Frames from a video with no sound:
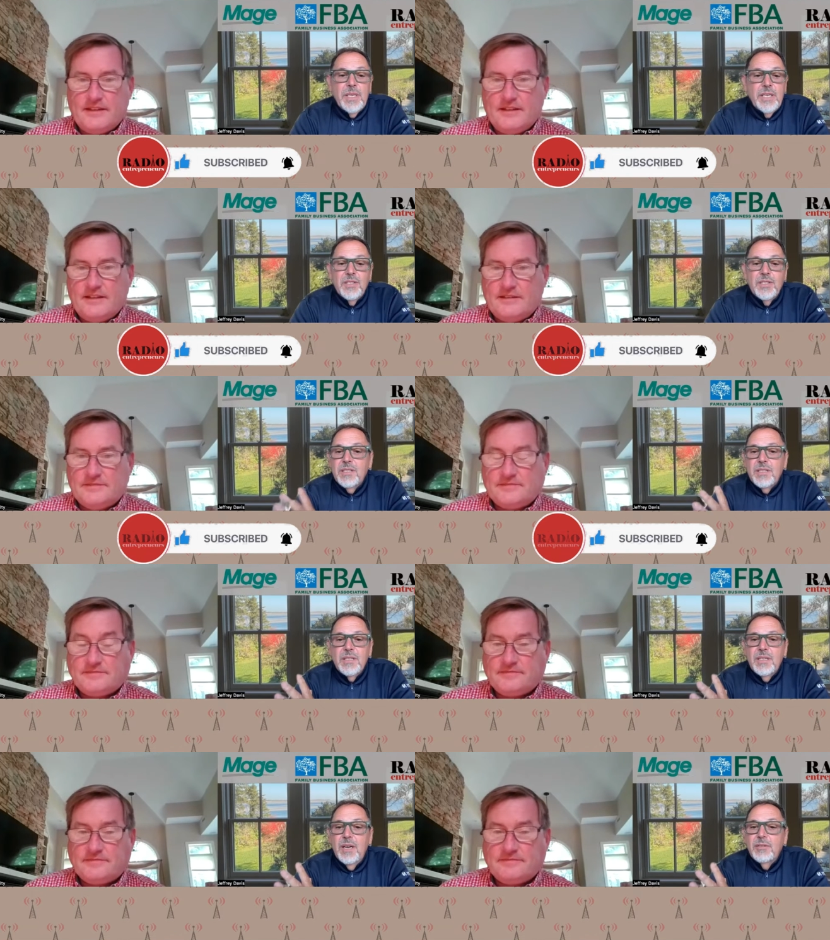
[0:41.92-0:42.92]

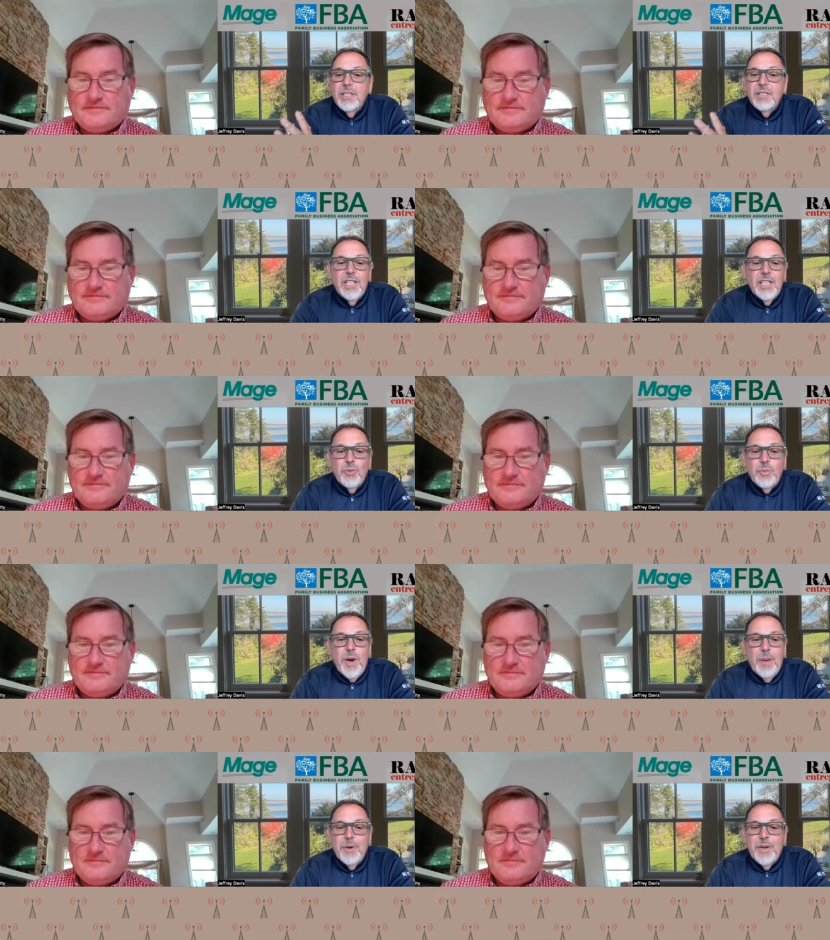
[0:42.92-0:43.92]
Speaker 1: because you know intellectual
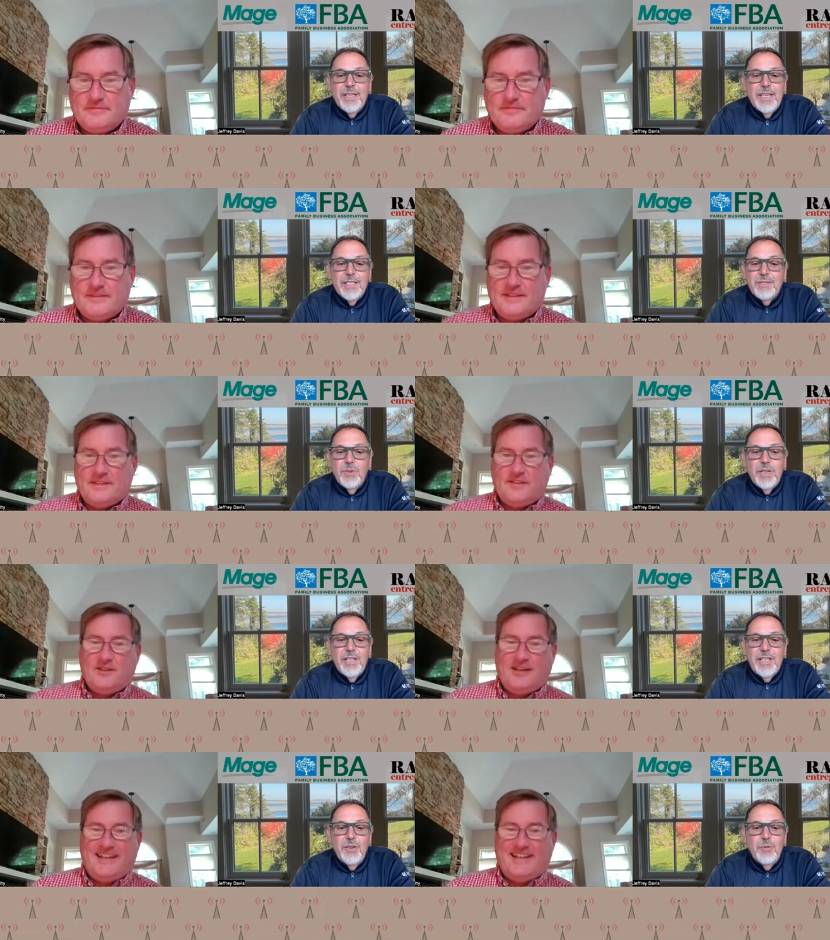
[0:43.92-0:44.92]
property—that's one
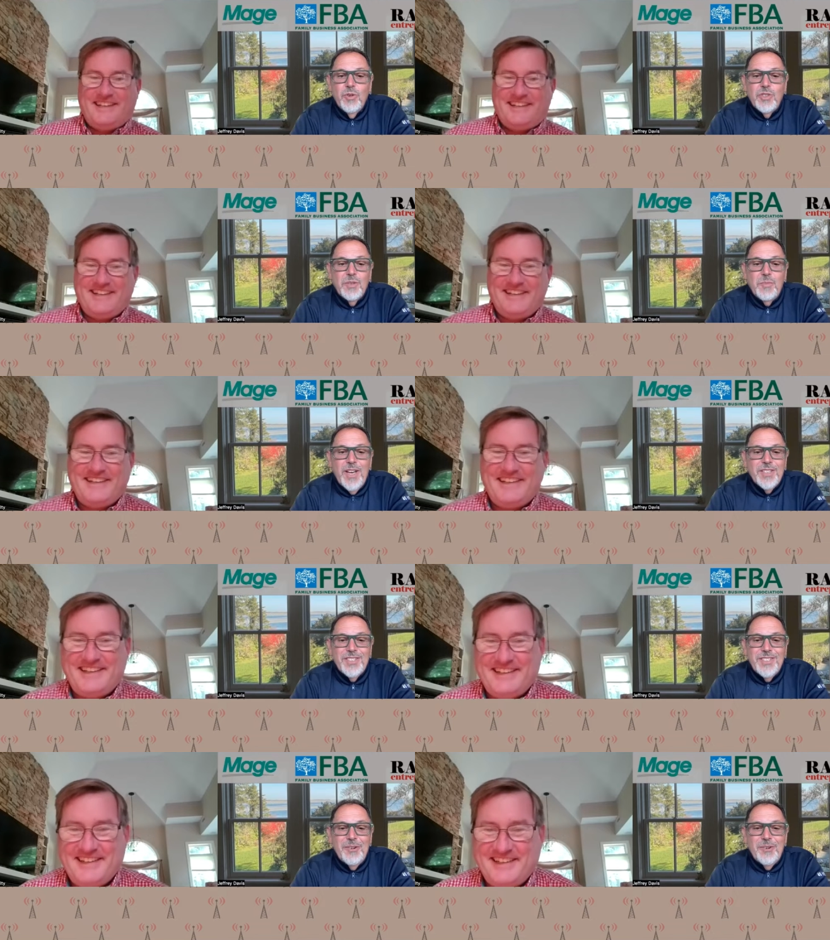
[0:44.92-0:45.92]
of the key words in
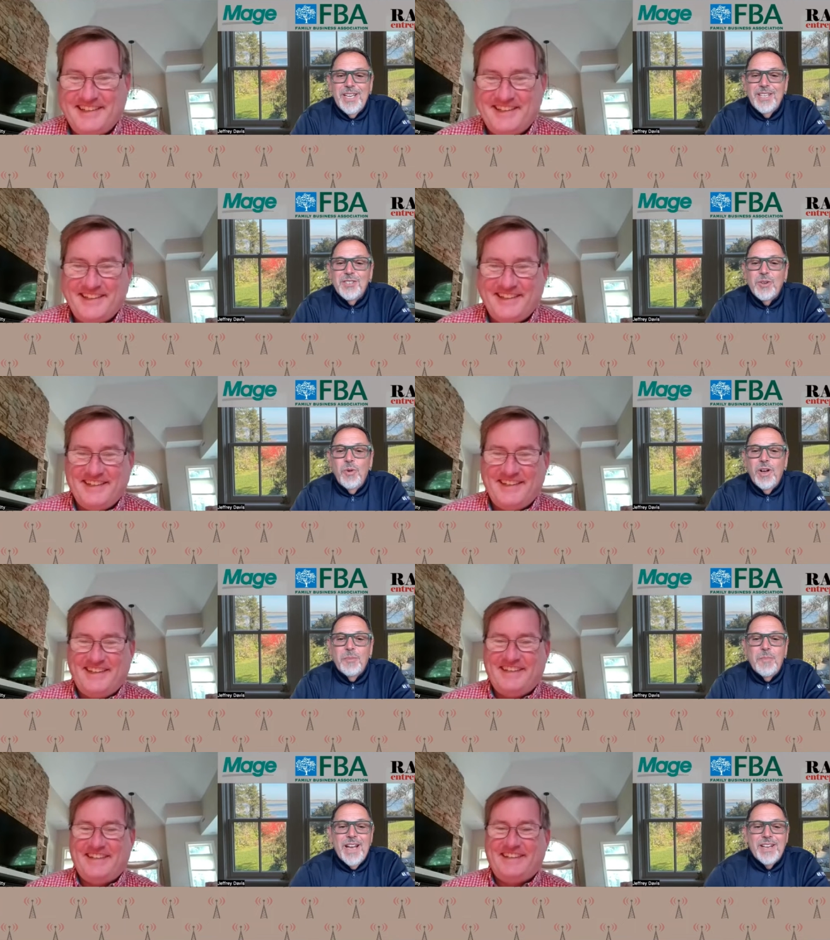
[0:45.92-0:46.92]
Boston nowadays. So,
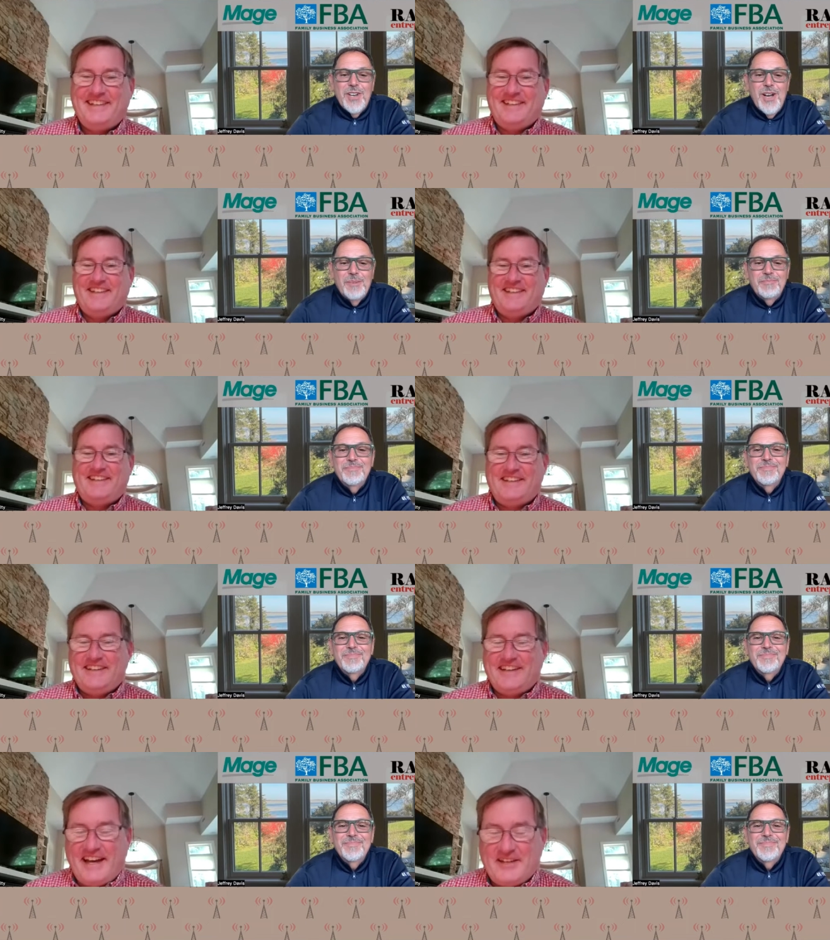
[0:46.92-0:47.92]
welcome back, Tom.
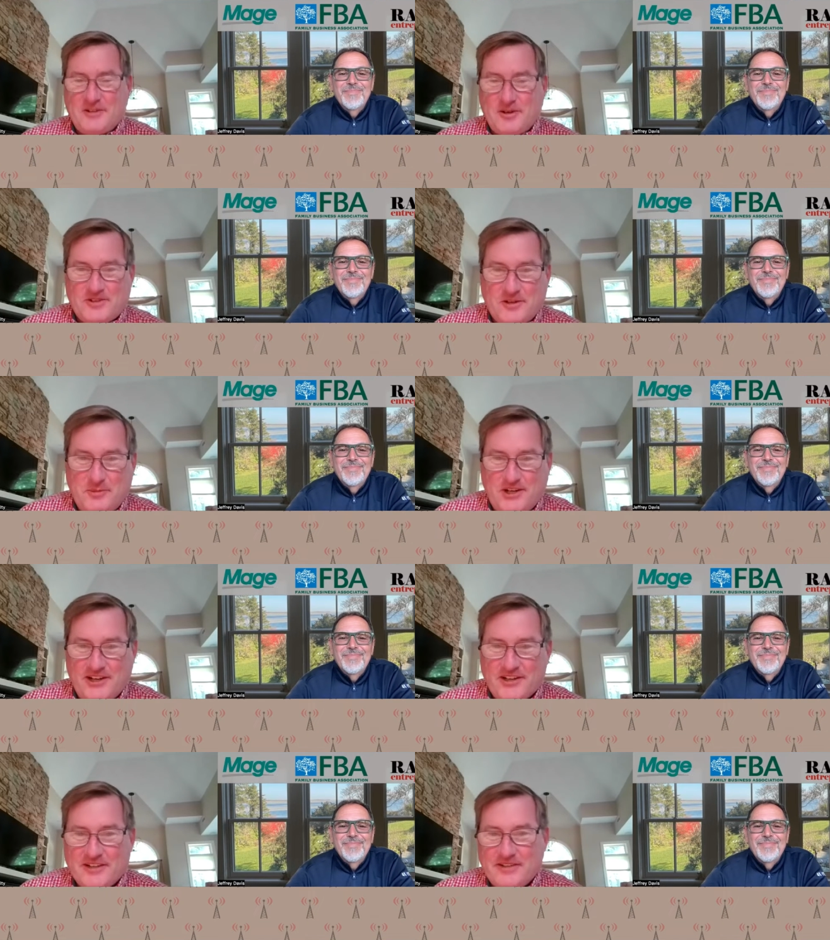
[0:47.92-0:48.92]
Speaker 2: Hi, it's always good to be
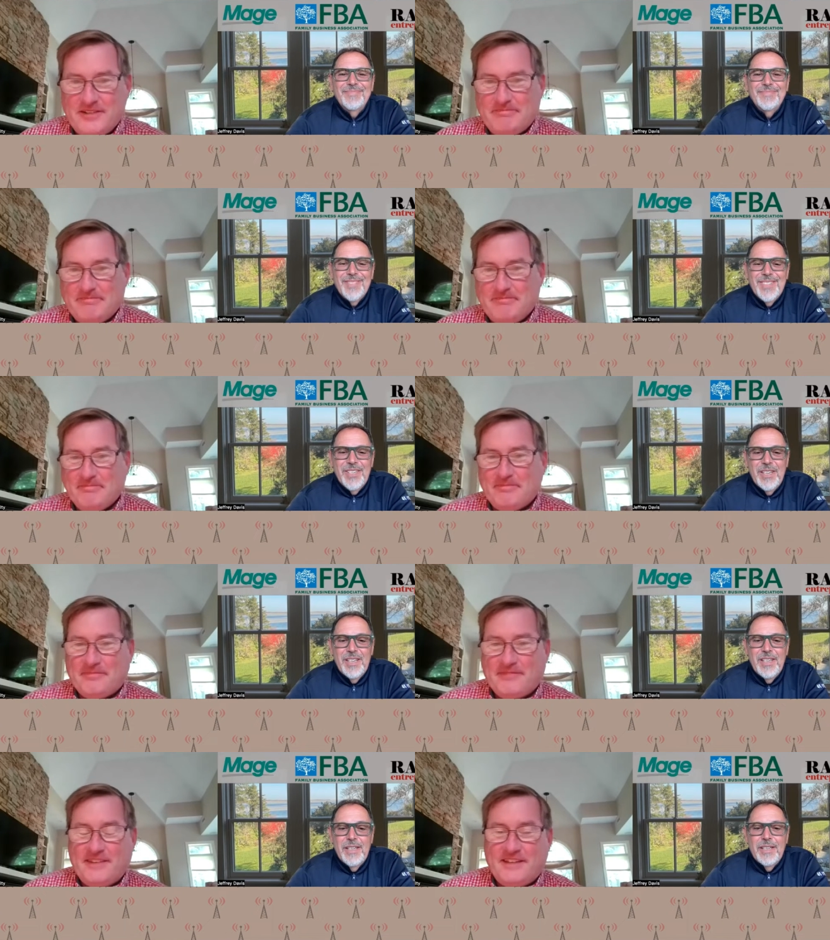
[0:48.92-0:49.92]
here.
Speaker 1: Good.
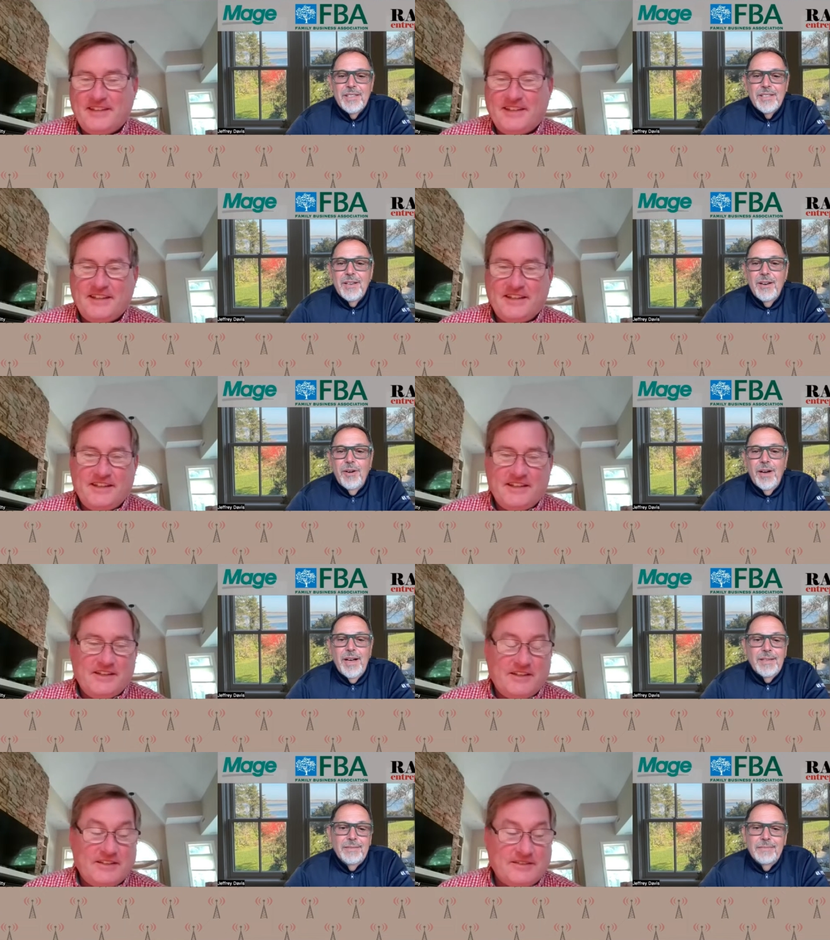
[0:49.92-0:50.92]
So,
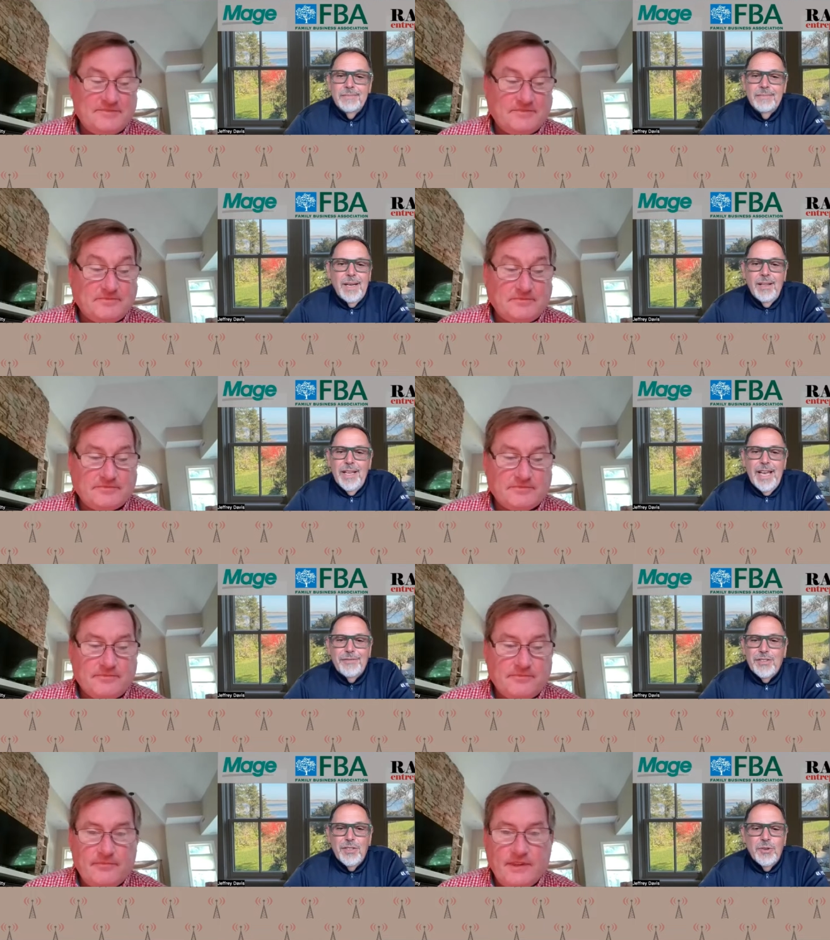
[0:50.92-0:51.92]
uh, all I
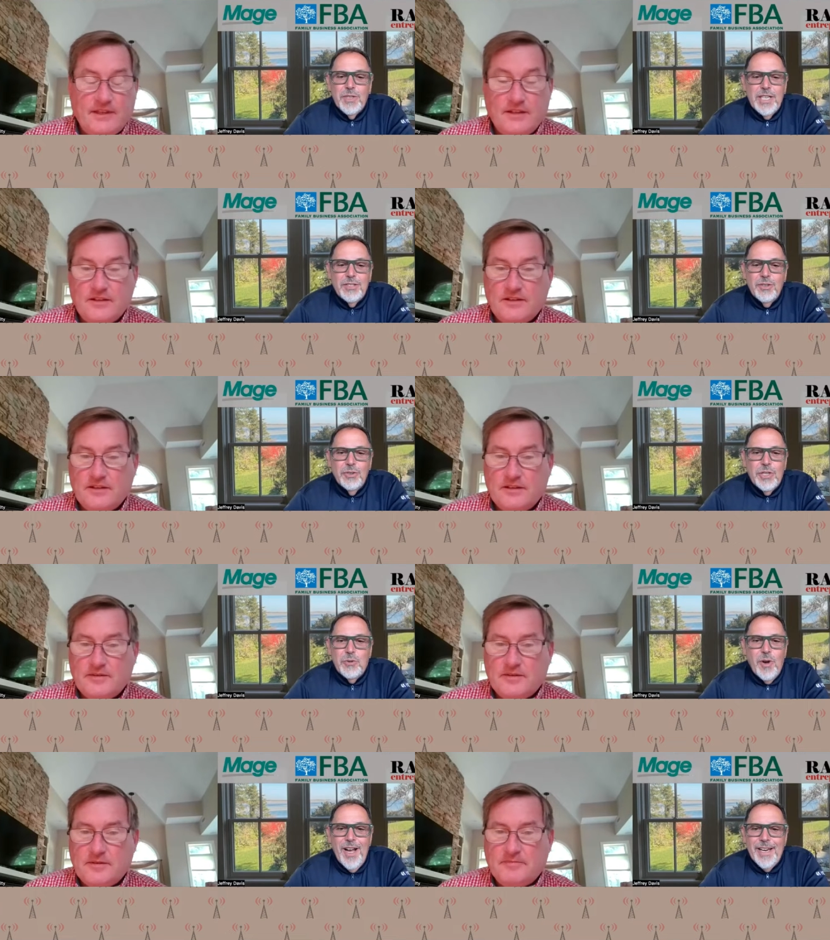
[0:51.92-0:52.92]
have to do is like turn
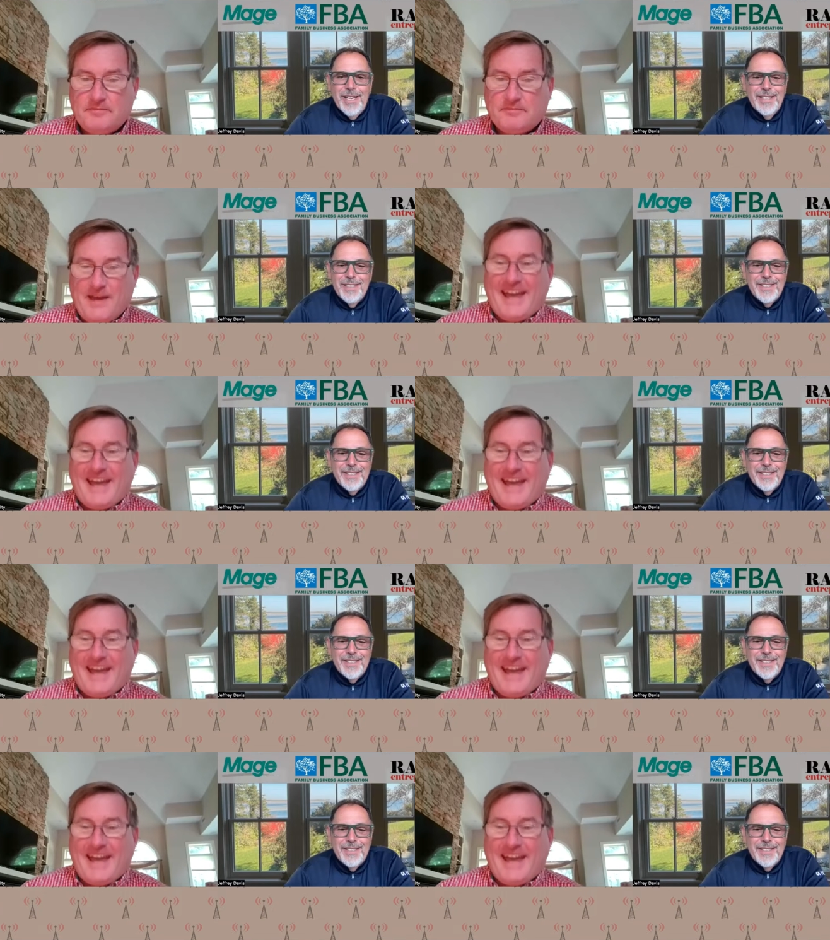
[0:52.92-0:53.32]
you on.